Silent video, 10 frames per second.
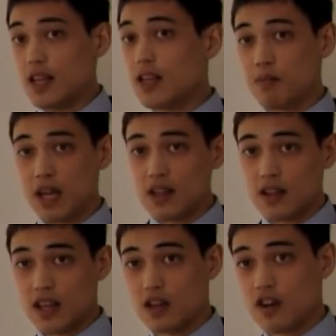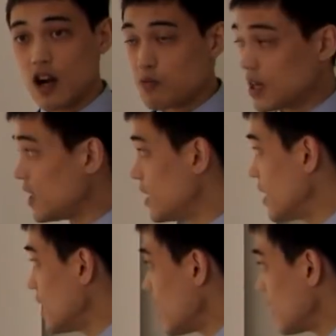independently of how many
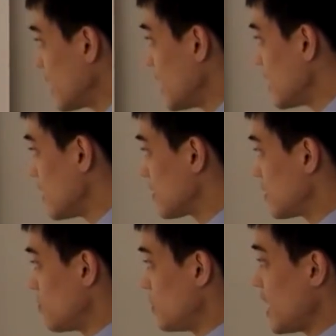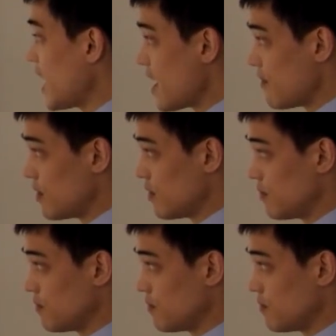antennas we have.